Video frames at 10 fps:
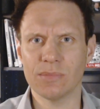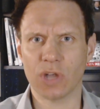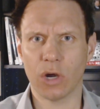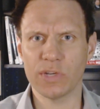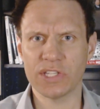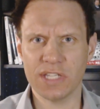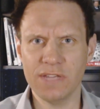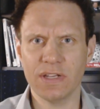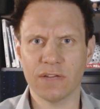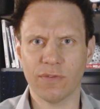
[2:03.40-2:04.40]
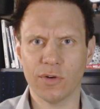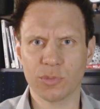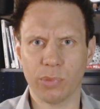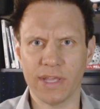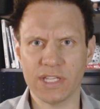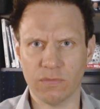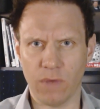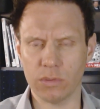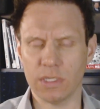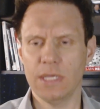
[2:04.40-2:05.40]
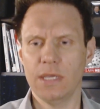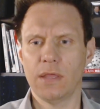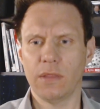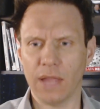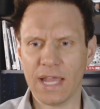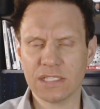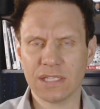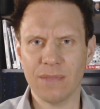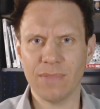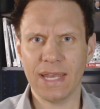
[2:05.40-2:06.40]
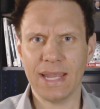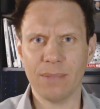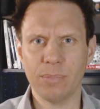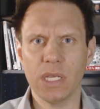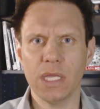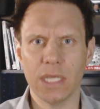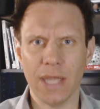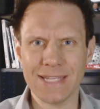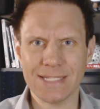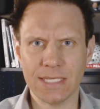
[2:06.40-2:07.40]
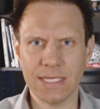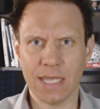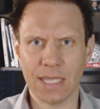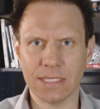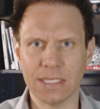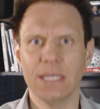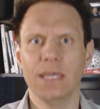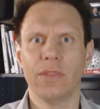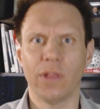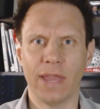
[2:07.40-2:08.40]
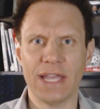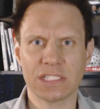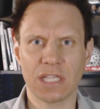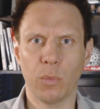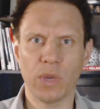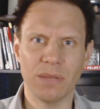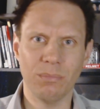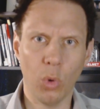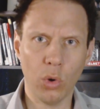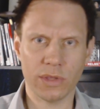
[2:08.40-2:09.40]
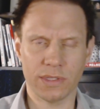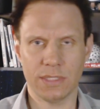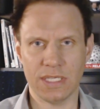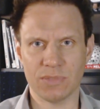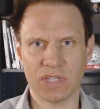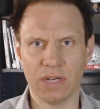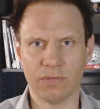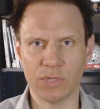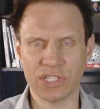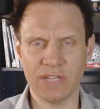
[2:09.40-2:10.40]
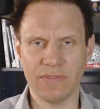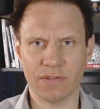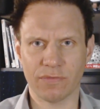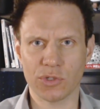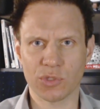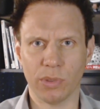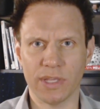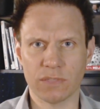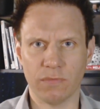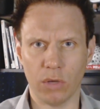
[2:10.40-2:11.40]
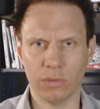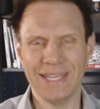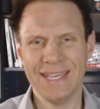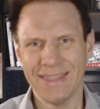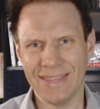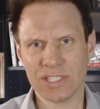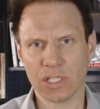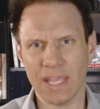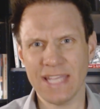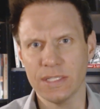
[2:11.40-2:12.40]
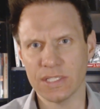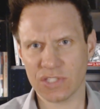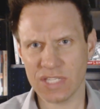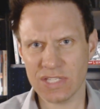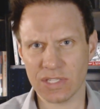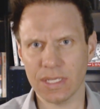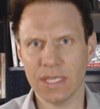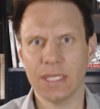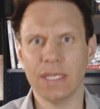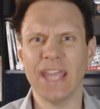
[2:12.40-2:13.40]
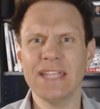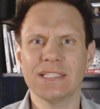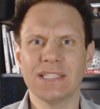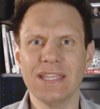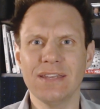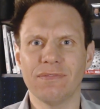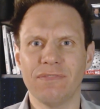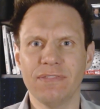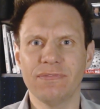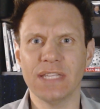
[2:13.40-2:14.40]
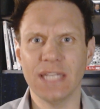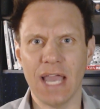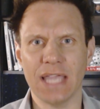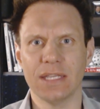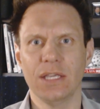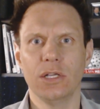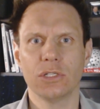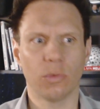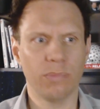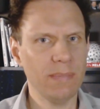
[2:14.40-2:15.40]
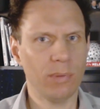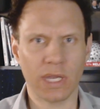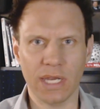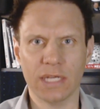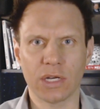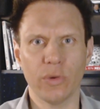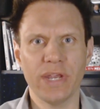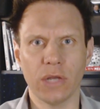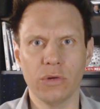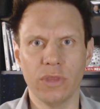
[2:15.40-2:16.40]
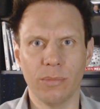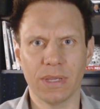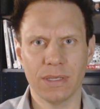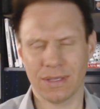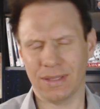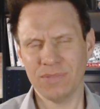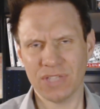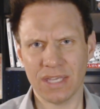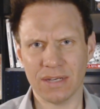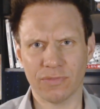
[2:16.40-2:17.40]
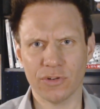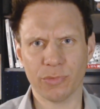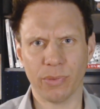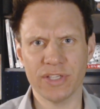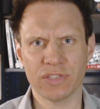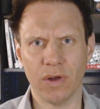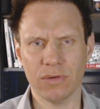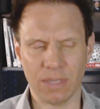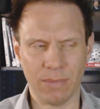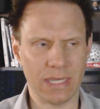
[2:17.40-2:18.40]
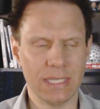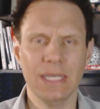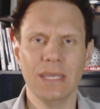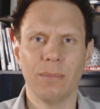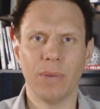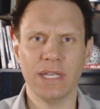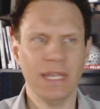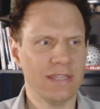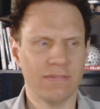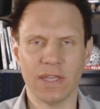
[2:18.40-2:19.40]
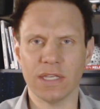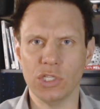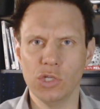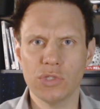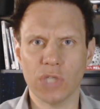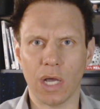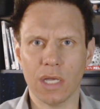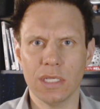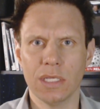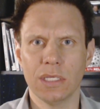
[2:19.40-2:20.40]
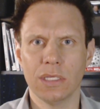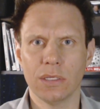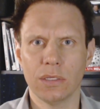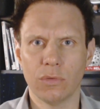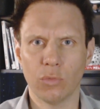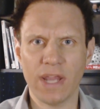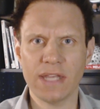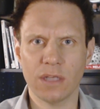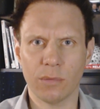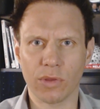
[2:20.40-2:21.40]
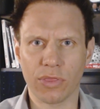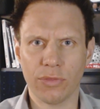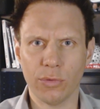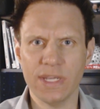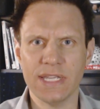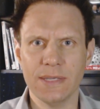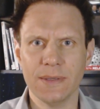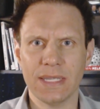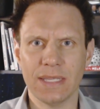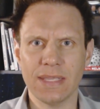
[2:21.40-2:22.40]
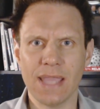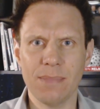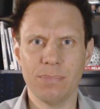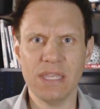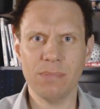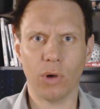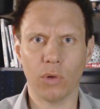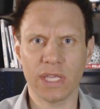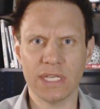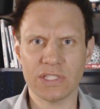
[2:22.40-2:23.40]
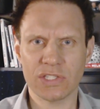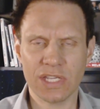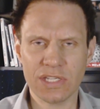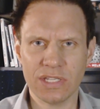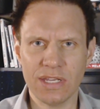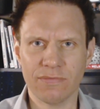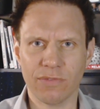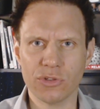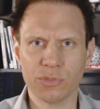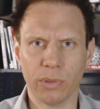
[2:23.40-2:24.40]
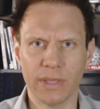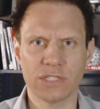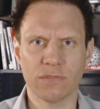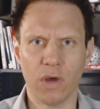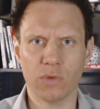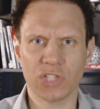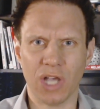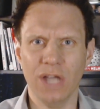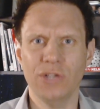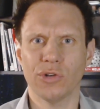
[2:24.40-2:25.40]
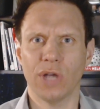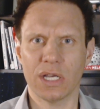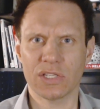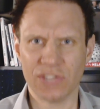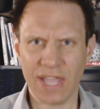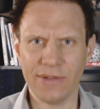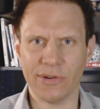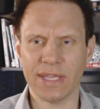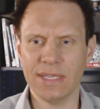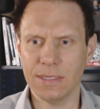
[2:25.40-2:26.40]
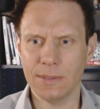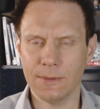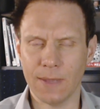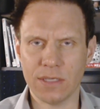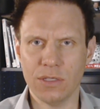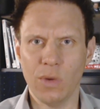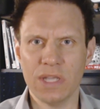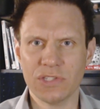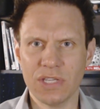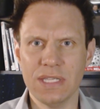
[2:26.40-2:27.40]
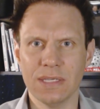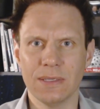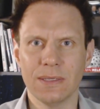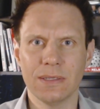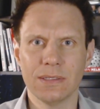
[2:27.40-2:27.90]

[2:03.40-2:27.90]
teams are receiving a first place vote. The last time that happened, 1990. The last time we had more teams get receiving a first place vote this late in the season, 1959. So people cannot agree on who the Clemson getting a first place vote. Come on. But in any event, Utah ranked number 3 in the AP poll, getting 16 first place votes, underdog Saturday at USC.